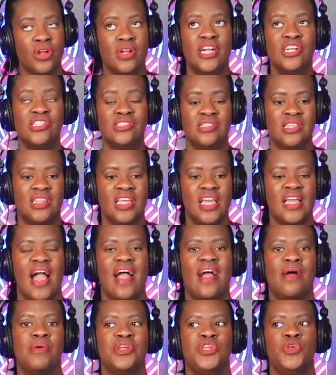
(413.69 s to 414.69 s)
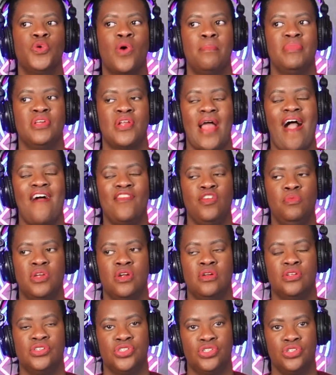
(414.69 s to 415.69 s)
Here's the thing. How have you been
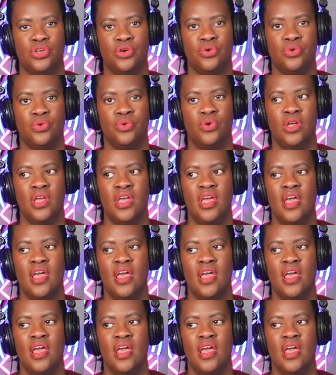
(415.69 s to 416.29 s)
on this show